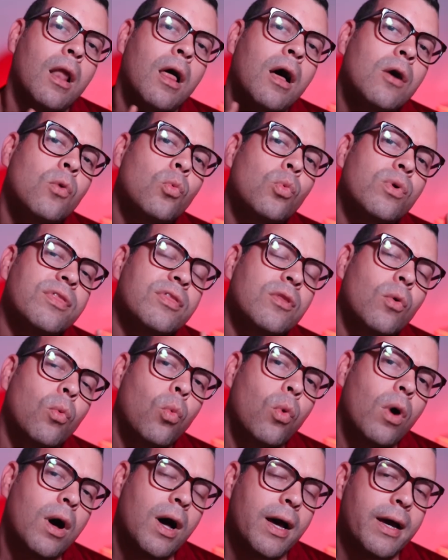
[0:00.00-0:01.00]
Along with the
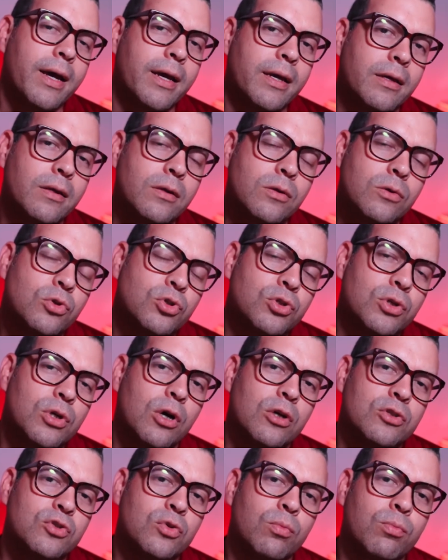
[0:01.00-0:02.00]
wine, you should
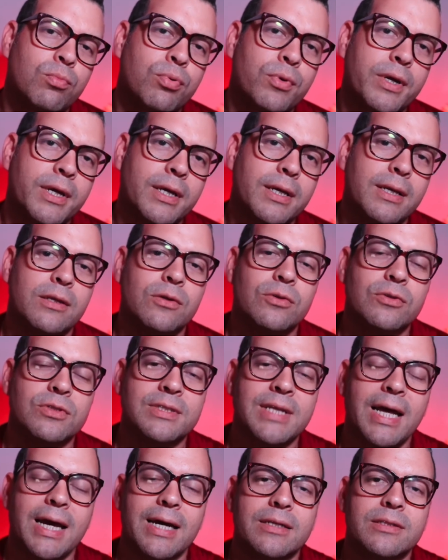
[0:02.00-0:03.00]
also bring little
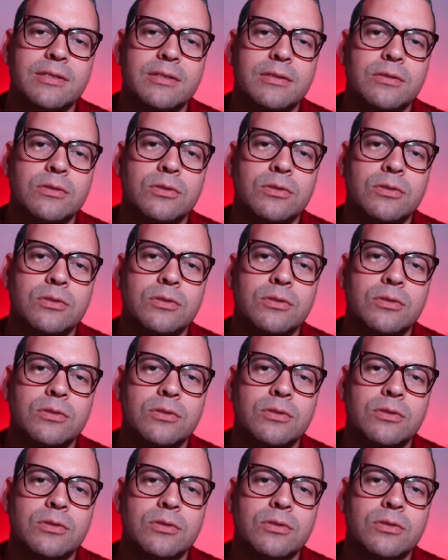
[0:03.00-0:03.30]
snacks.